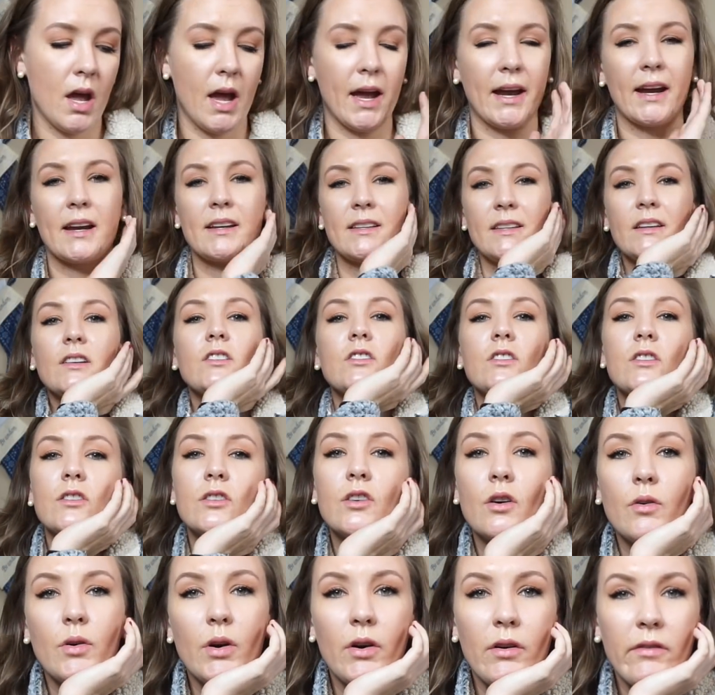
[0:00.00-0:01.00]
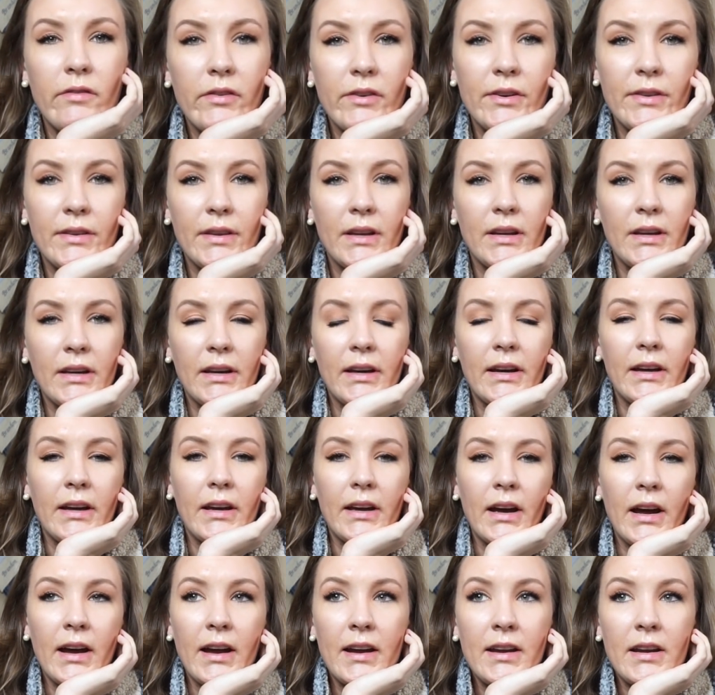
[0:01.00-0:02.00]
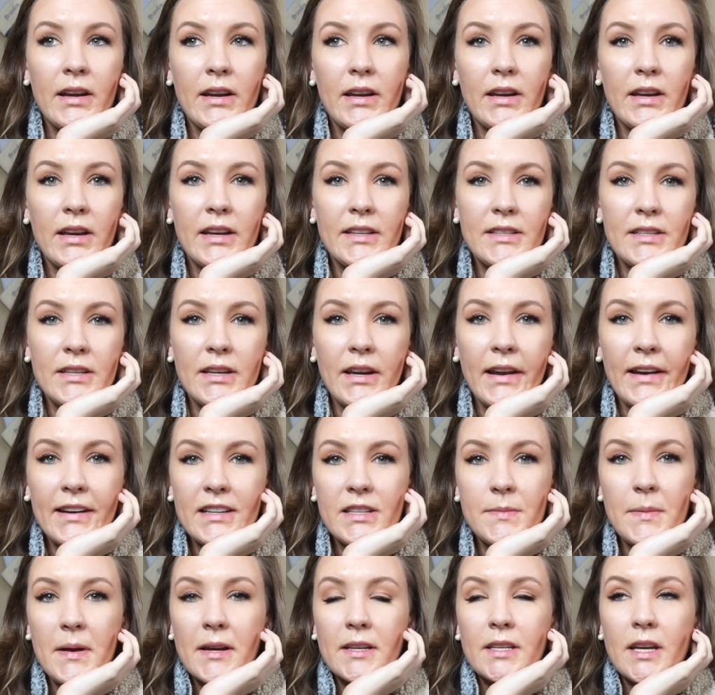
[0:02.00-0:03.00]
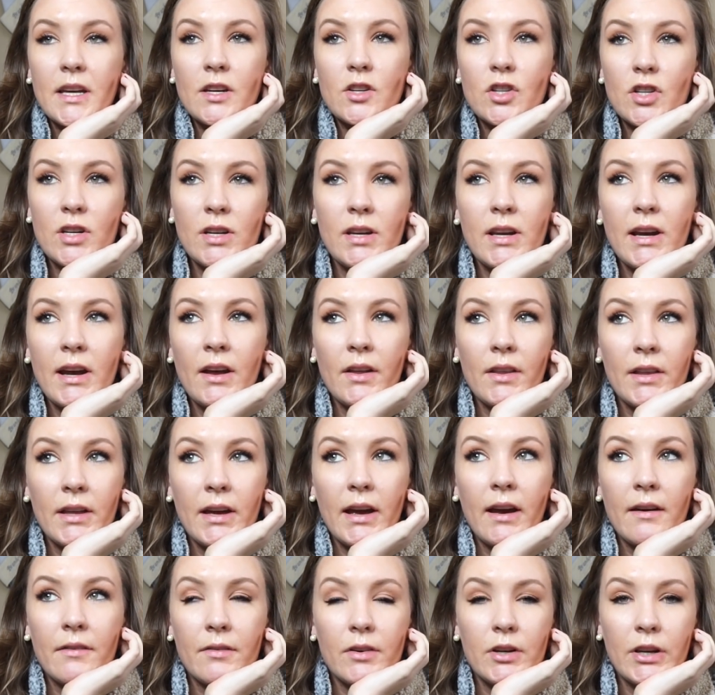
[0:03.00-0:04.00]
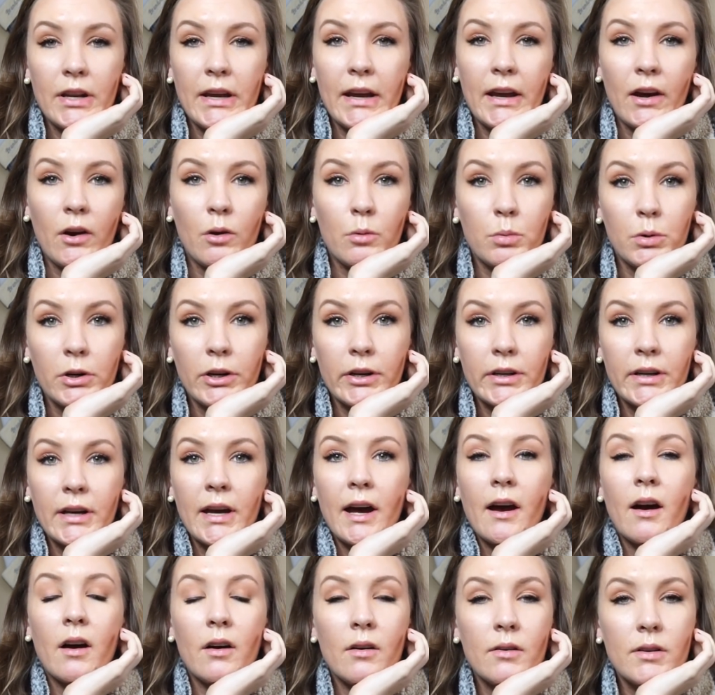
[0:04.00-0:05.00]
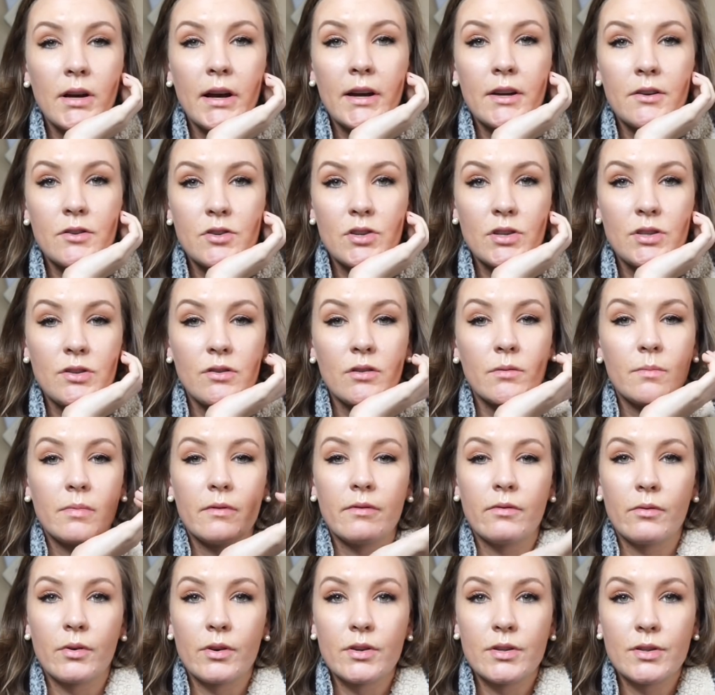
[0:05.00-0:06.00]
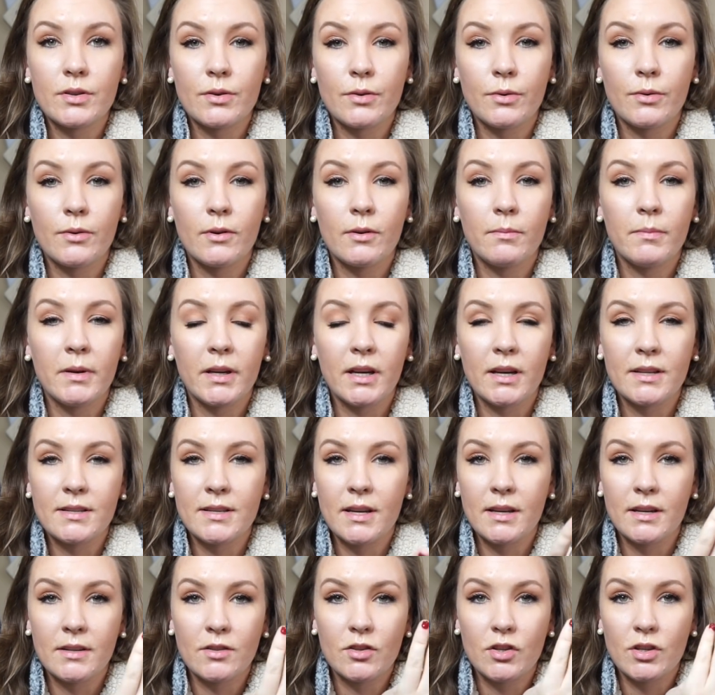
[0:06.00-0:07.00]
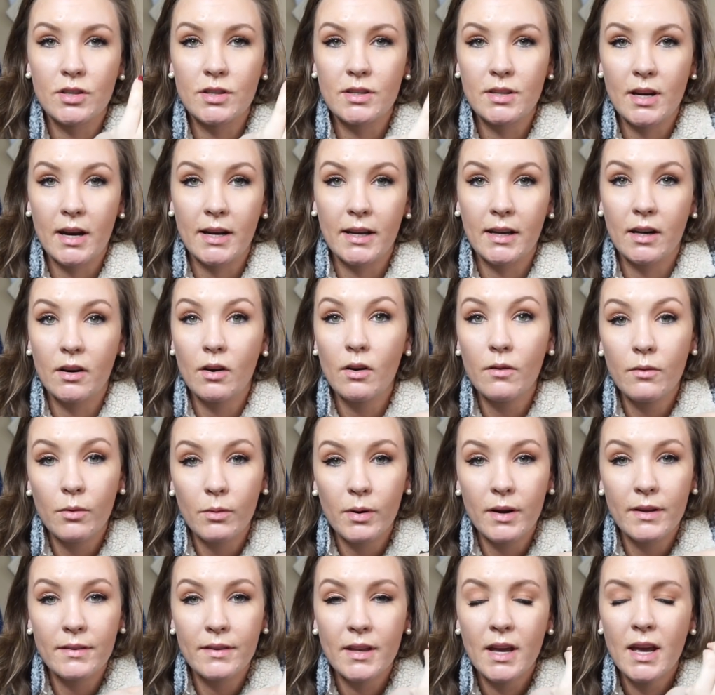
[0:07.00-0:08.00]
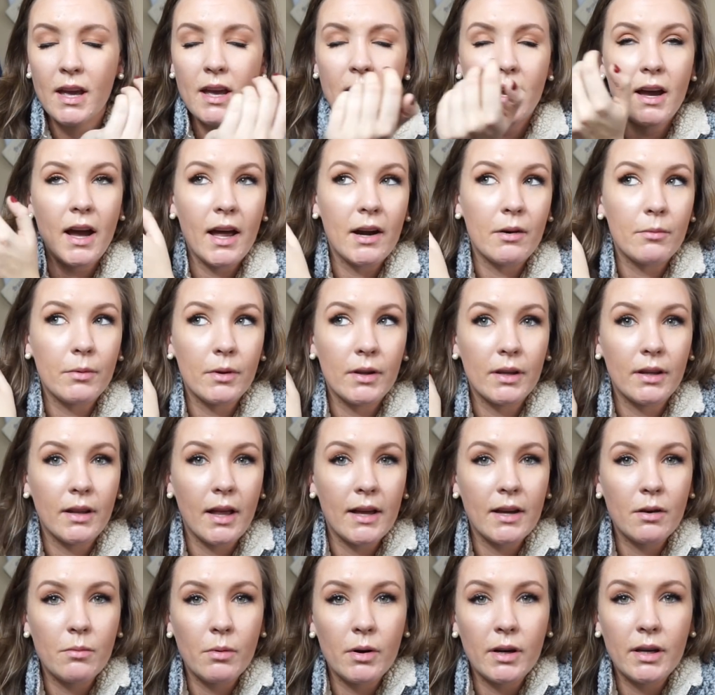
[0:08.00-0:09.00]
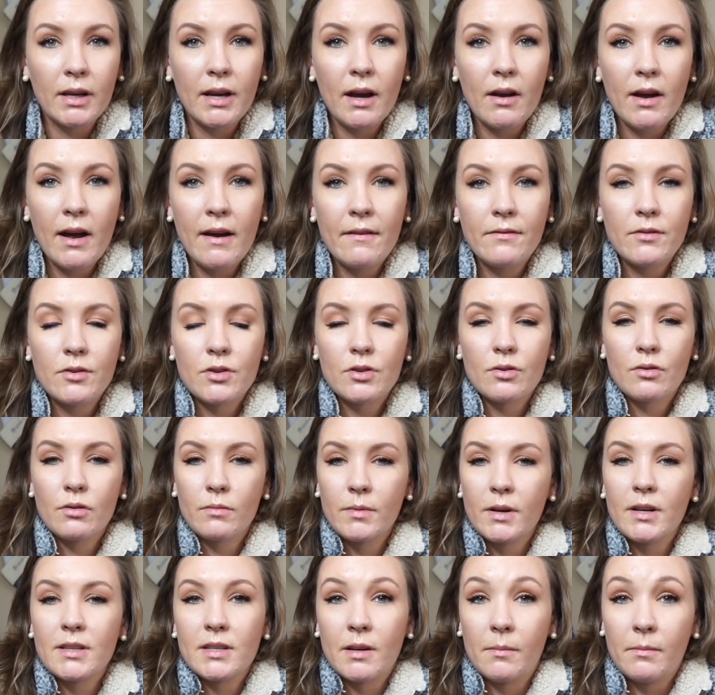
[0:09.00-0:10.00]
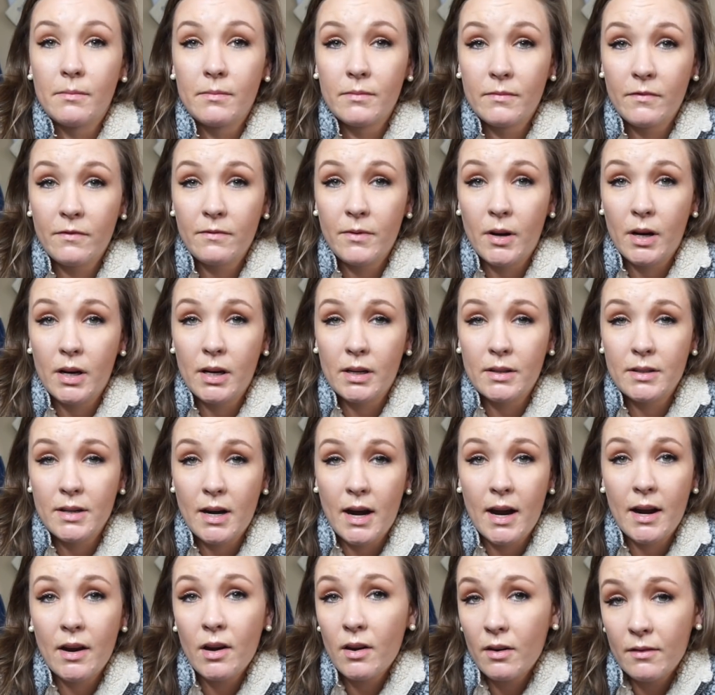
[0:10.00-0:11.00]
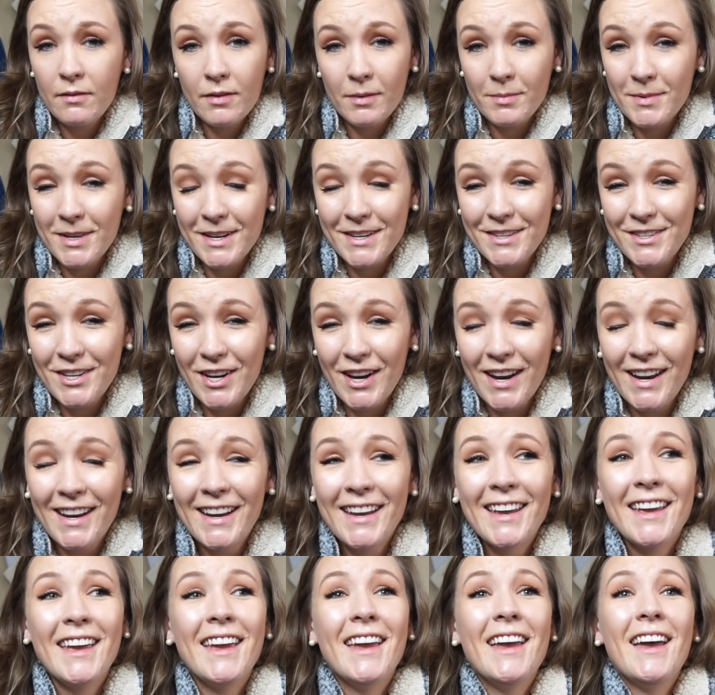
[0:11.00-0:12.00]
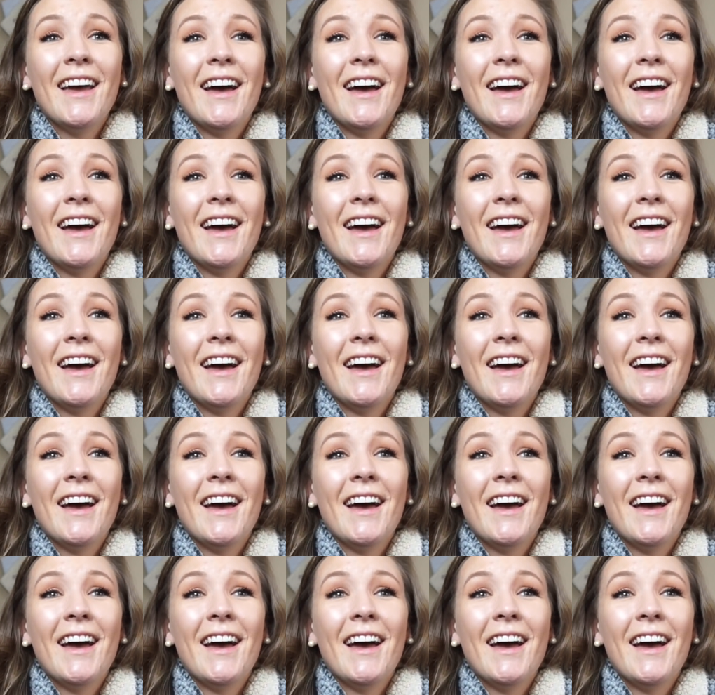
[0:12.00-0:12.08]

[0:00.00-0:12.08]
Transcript: I guess I just don't overthink it. It's an expectation now that every day I'll work out. I usually do it before school because then it's just, I get it over with. I don't really like working out after school because I'm friggin' tired from teaching.